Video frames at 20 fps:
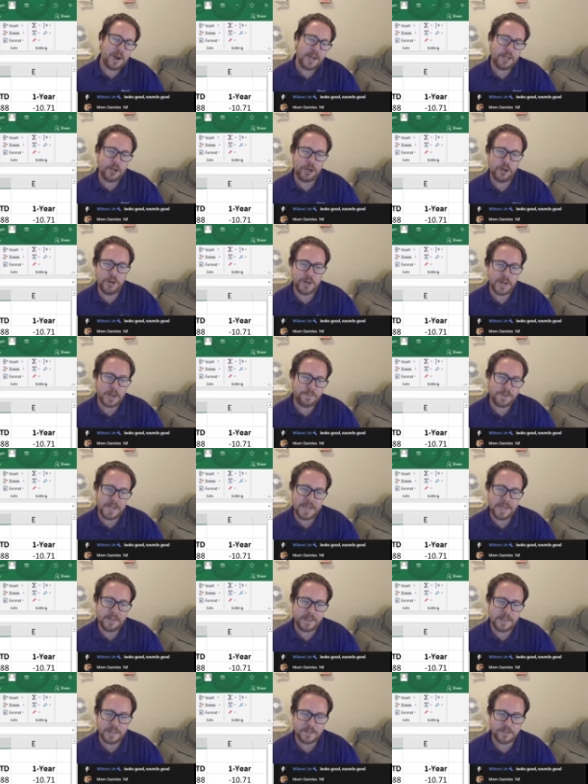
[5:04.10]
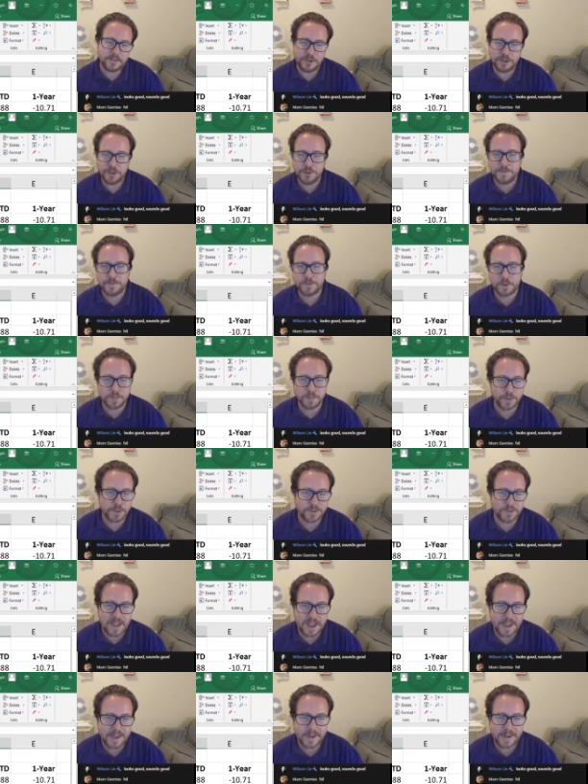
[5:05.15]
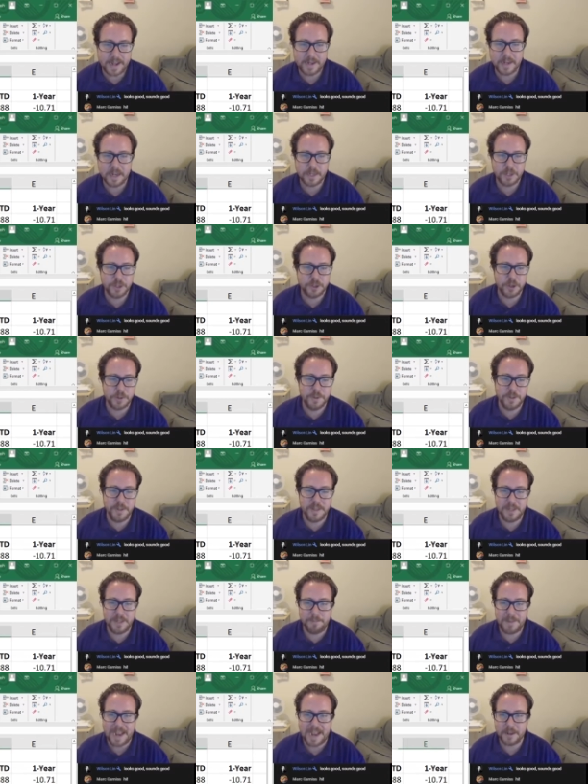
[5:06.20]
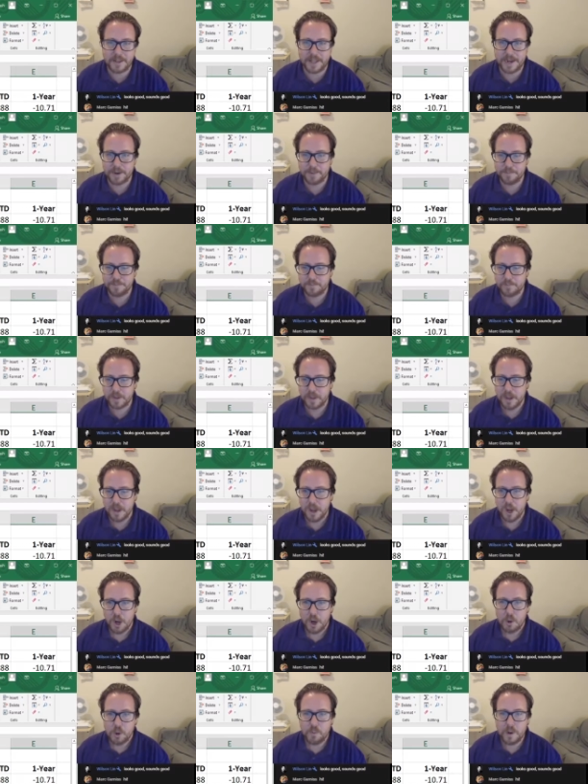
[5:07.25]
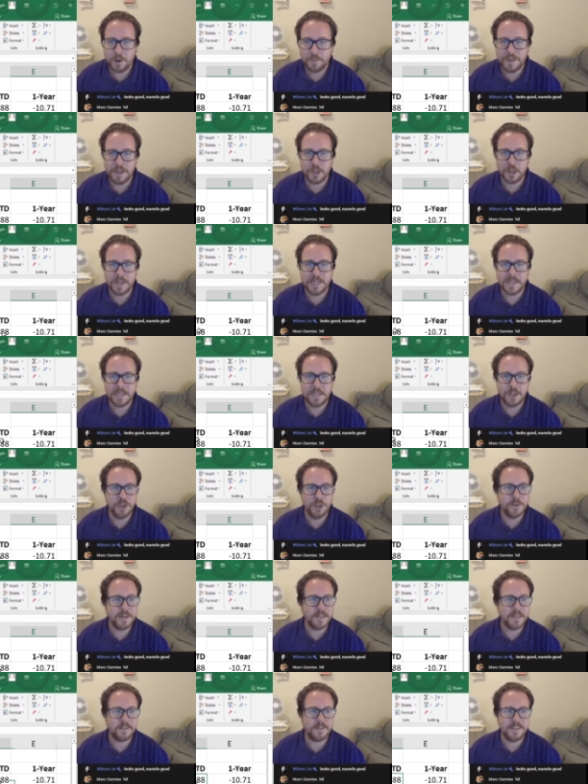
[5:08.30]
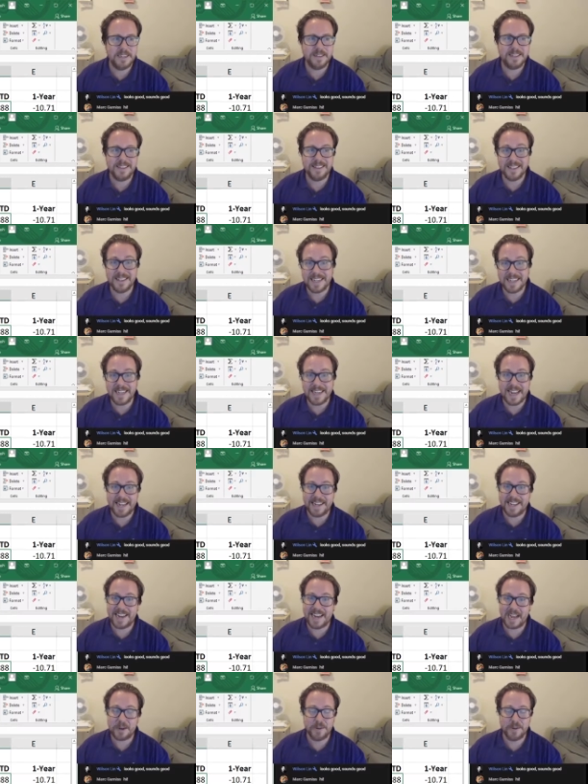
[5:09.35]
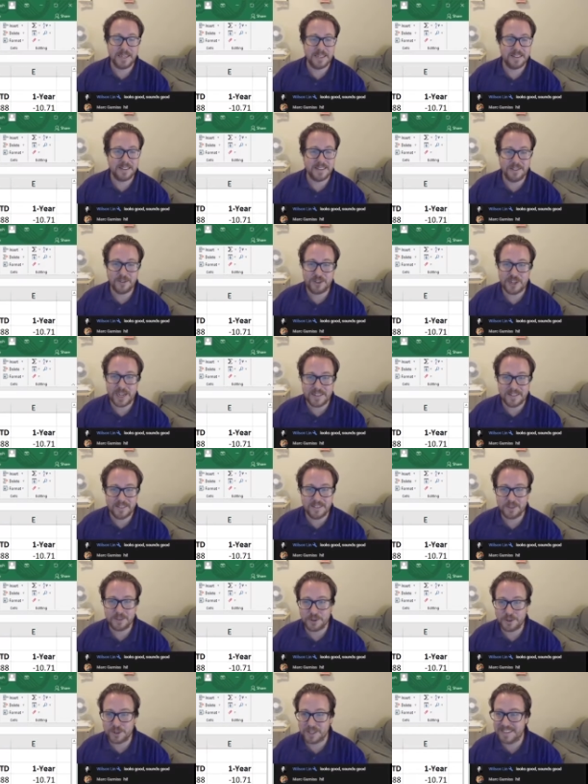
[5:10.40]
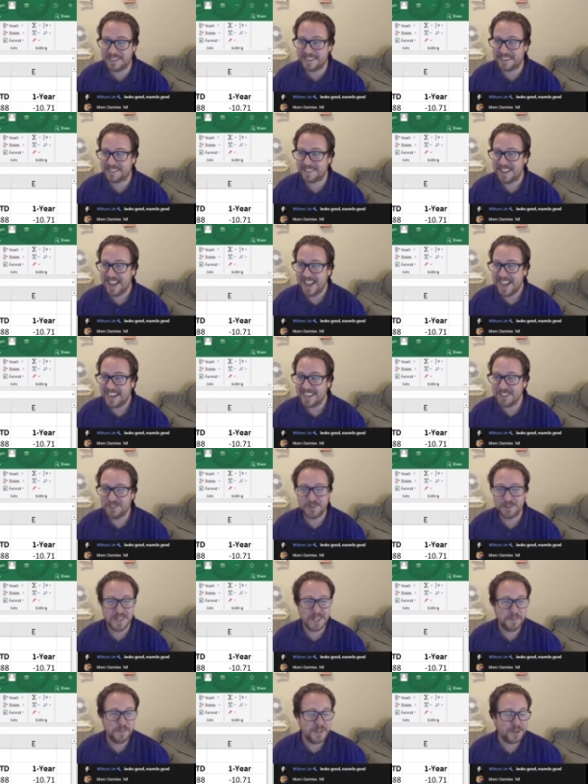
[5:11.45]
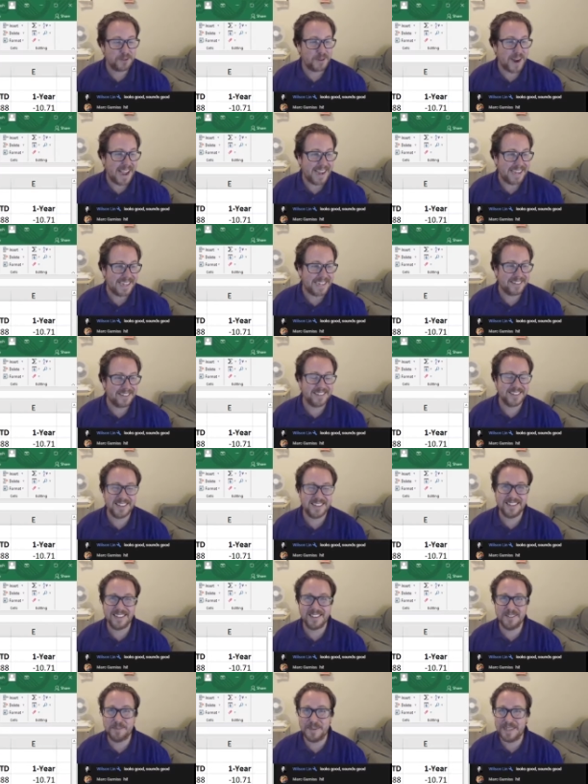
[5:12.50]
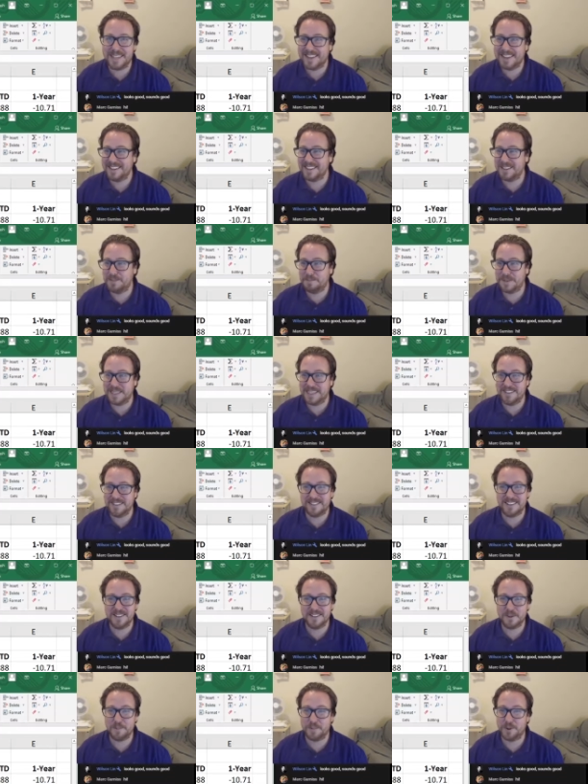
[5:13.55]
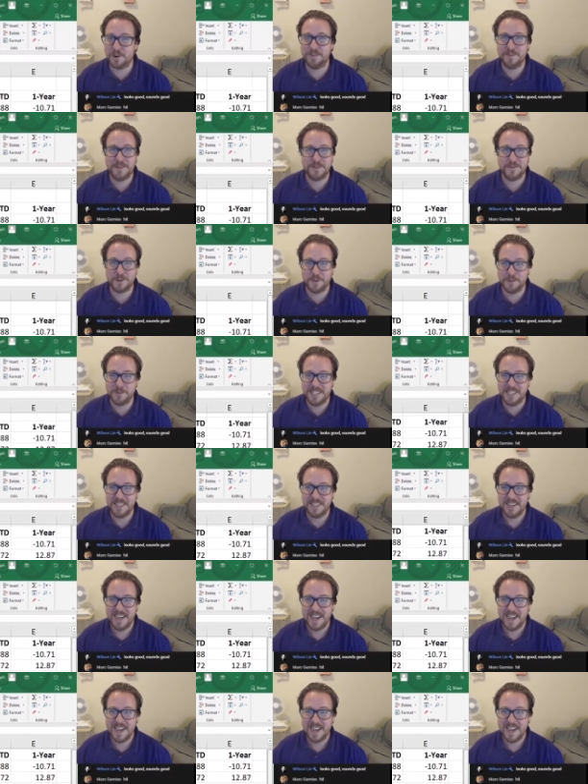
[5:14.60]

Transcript: could update this and do 4% and kind of show you the impact there. When we look at it, you can see that the Canadian equity, this Janssy Social Index, has really been dragging. This has been like the biggest disappointment for me.